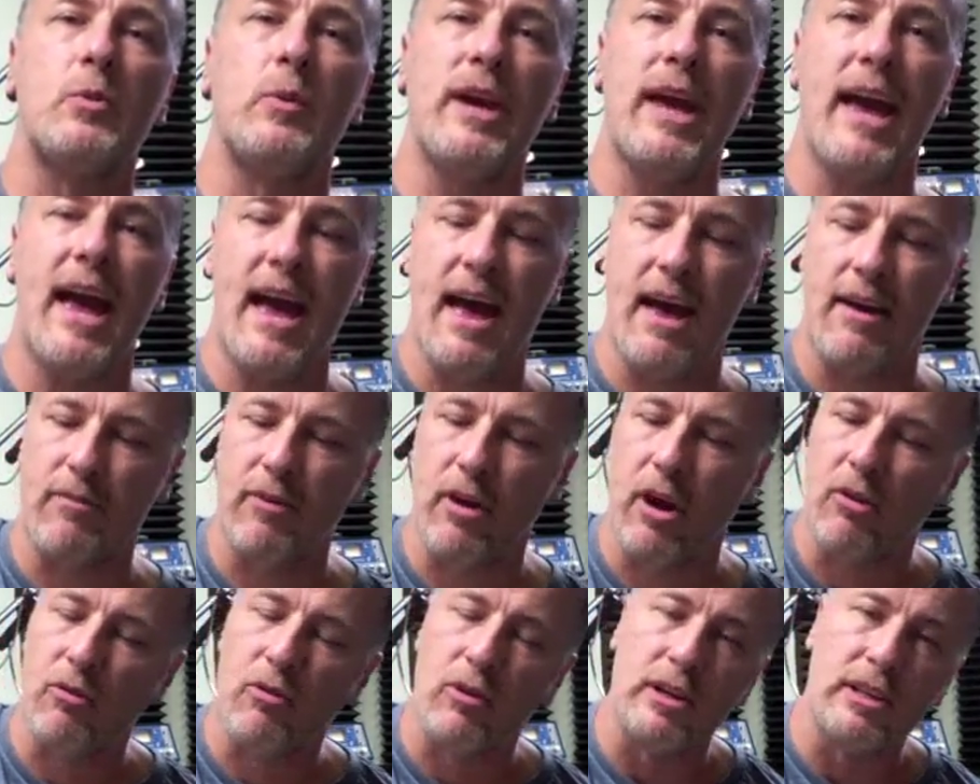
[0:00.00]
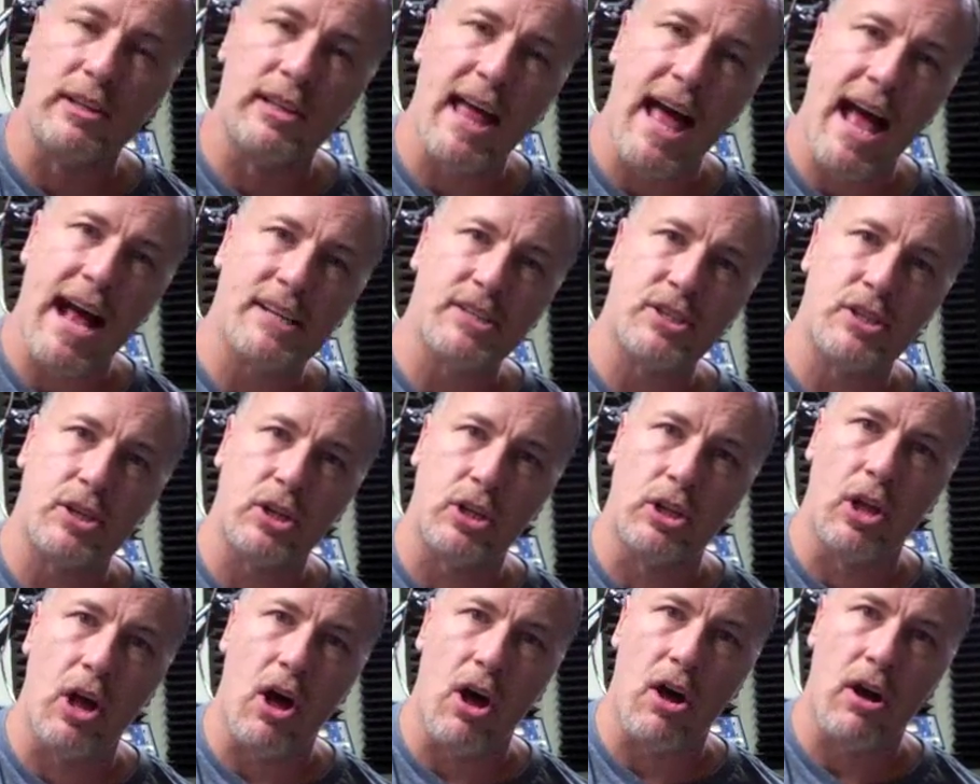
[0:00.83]
we have a relaxed
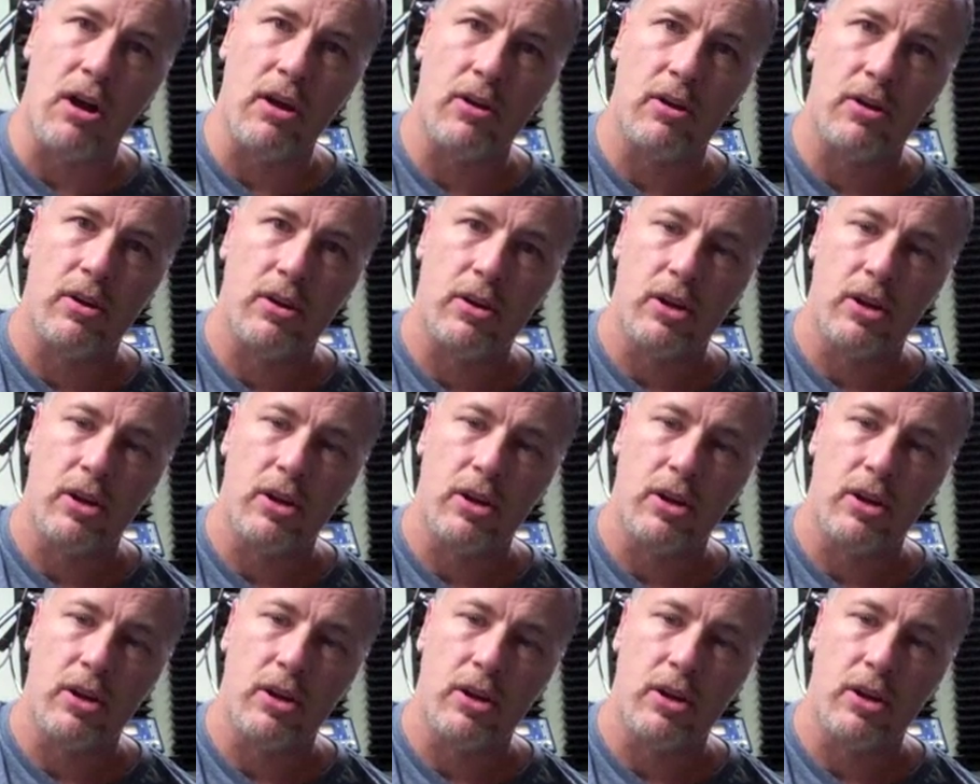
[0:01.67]
claw